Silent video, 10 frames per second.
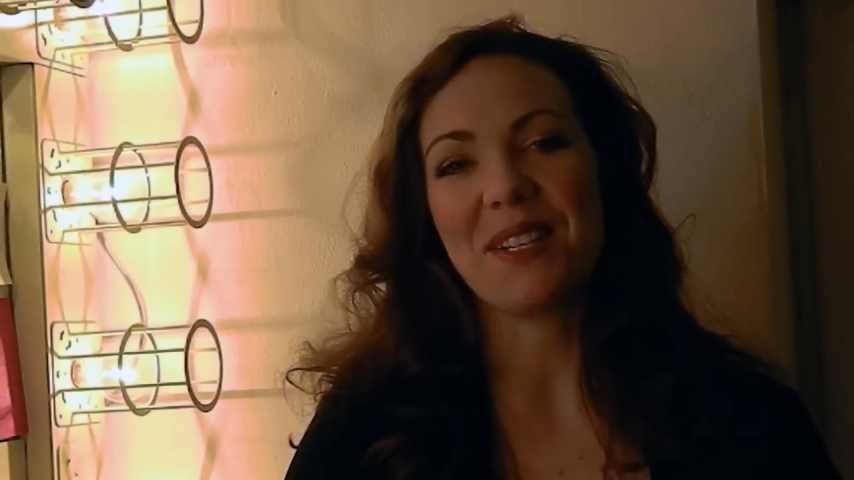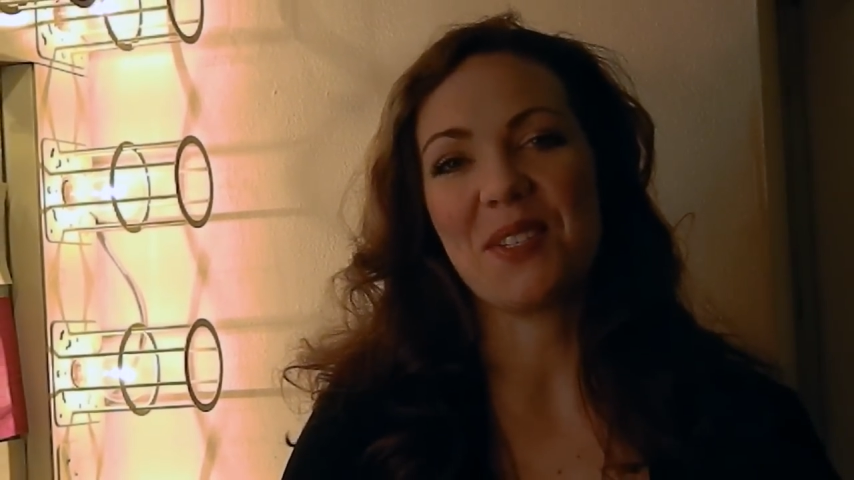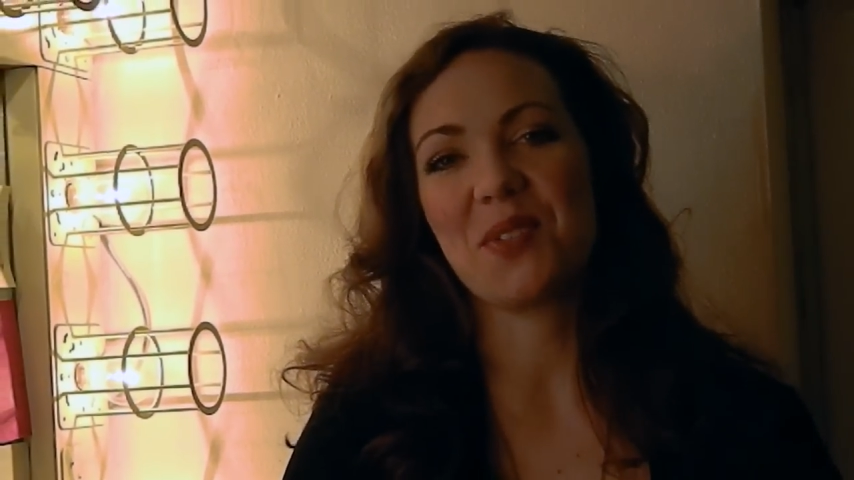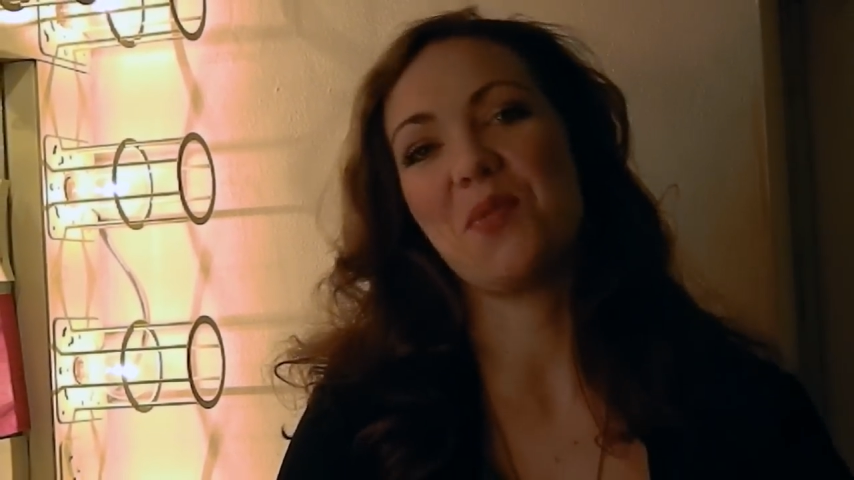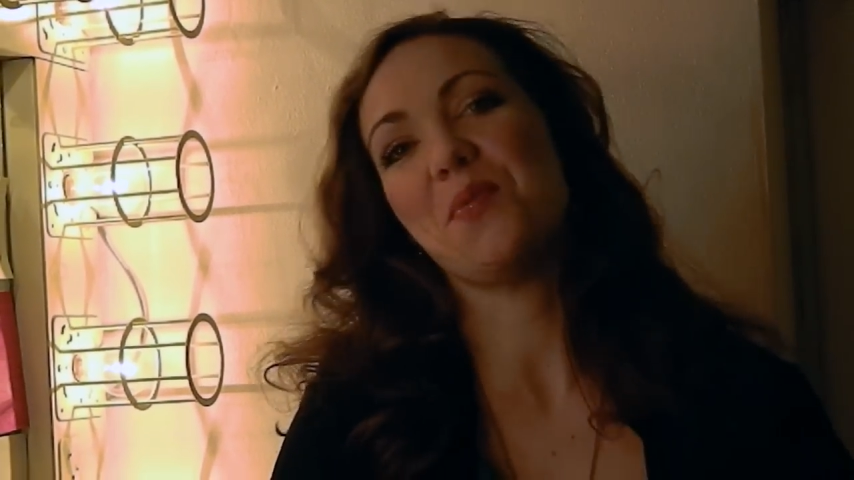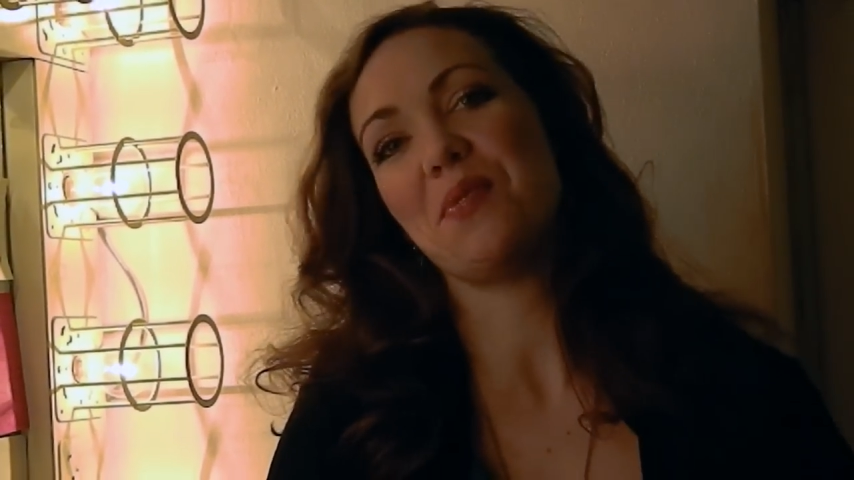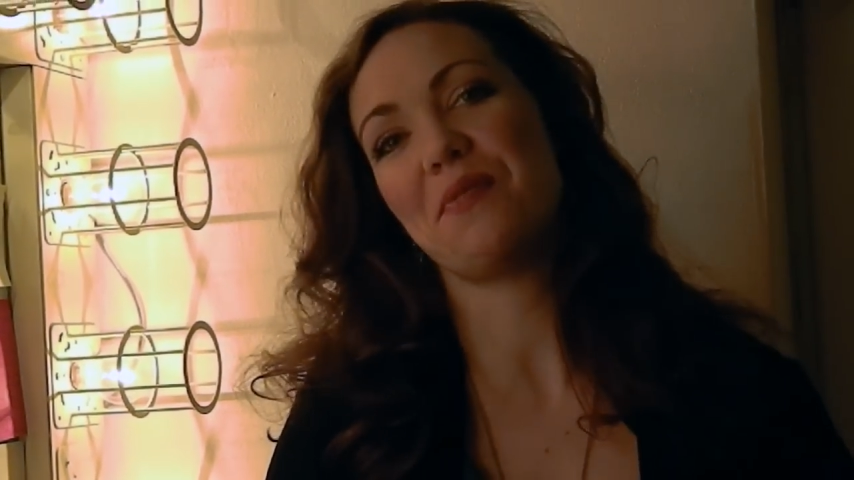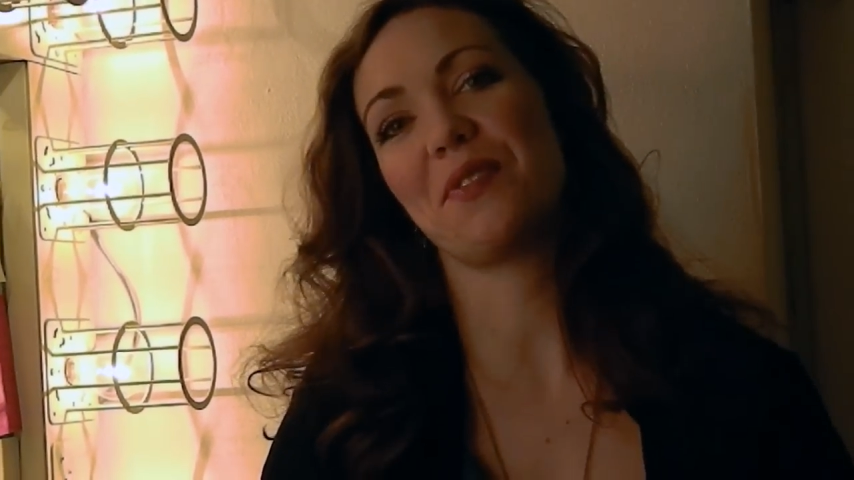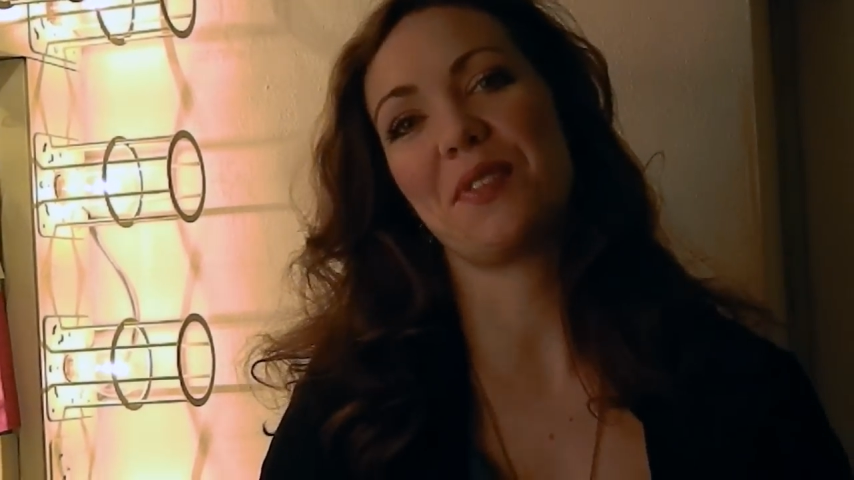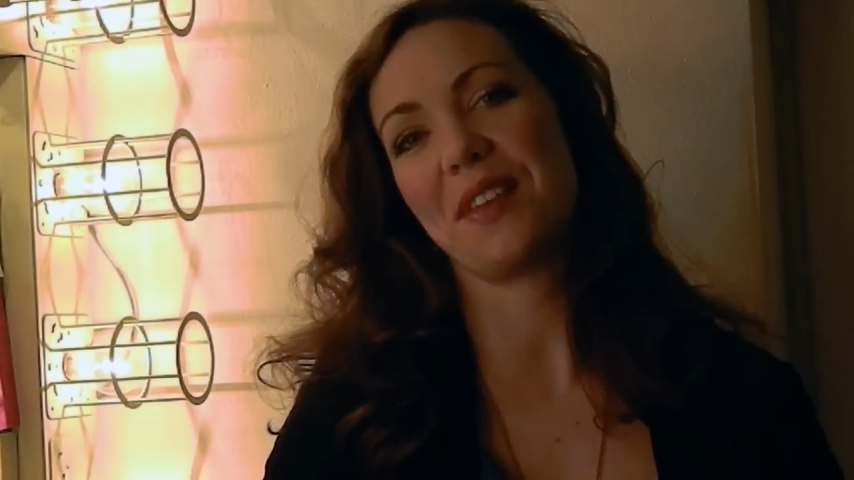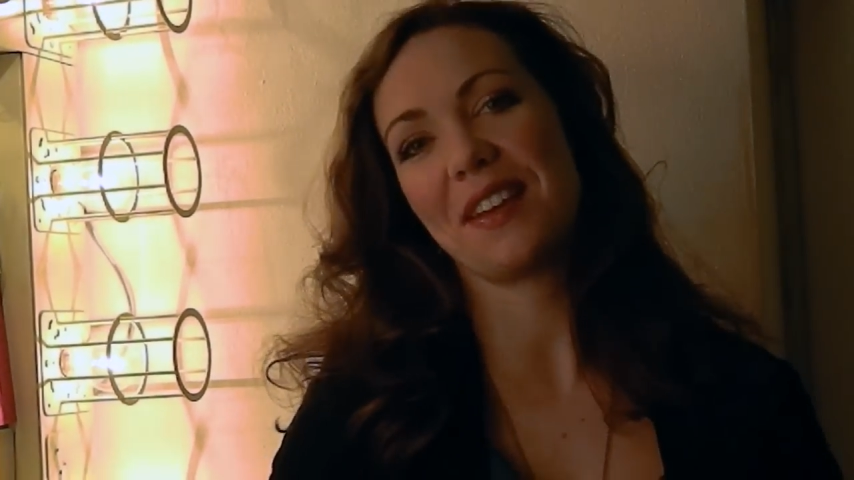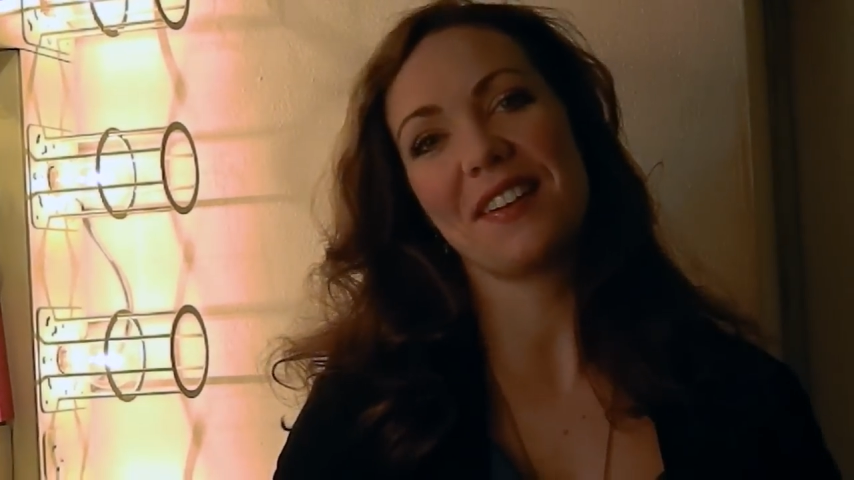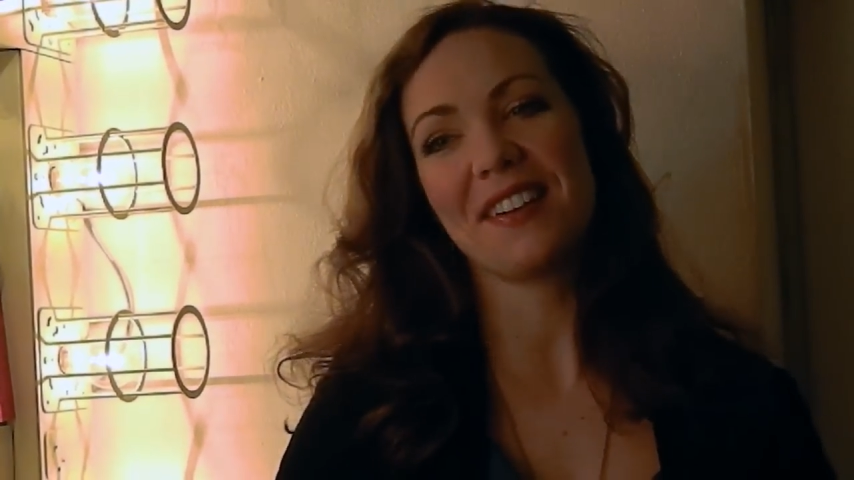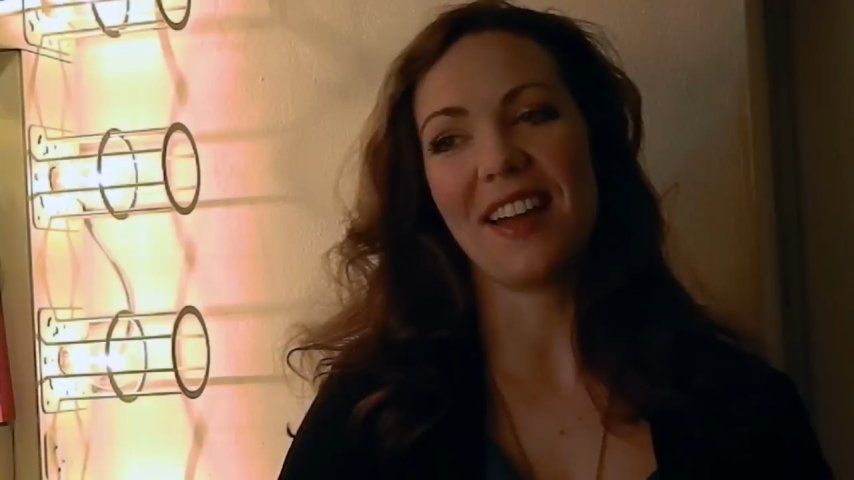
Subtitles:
went to school for theater,